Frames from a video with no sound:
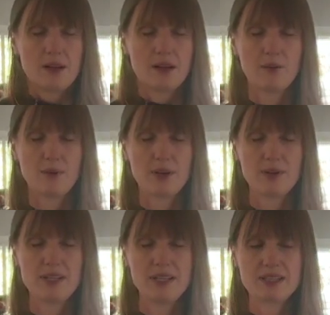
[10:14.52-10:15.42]
And we
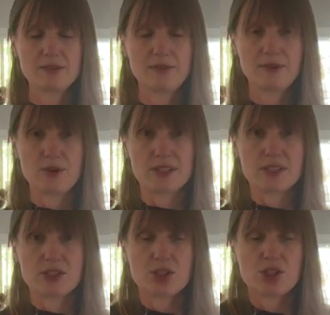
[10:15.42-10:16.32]
don't need to
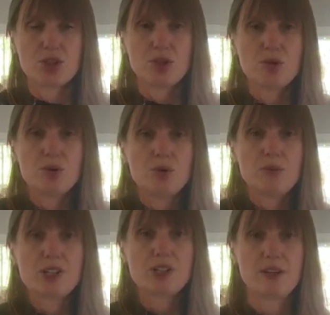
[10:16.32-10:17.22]
focus too
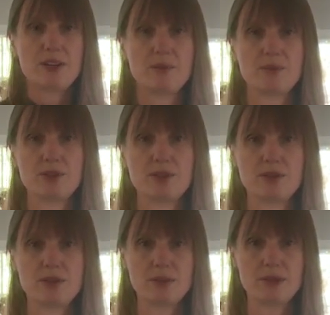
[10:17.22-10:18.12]
much on the
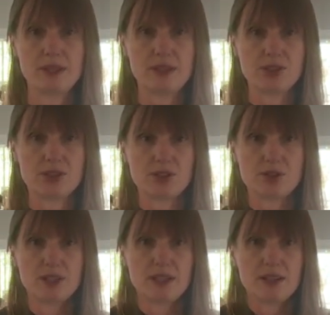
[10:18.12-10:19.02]
observer. We can just
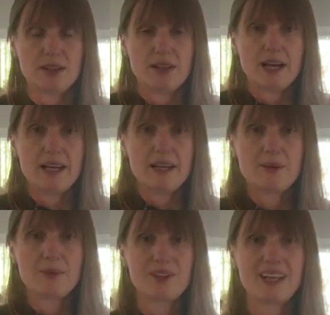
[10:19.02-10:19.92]
do it in a light
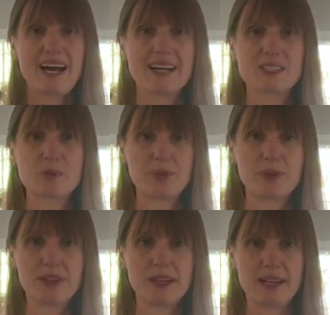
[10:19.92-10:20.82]
and relaxed,
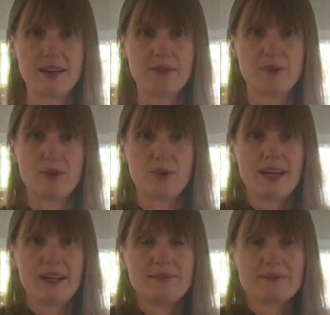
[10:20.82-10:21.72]
playful
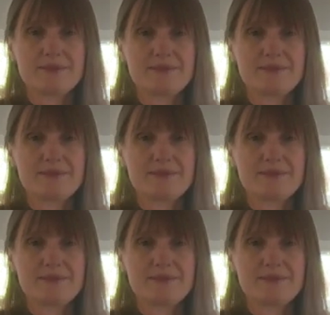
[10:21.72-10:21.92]
way.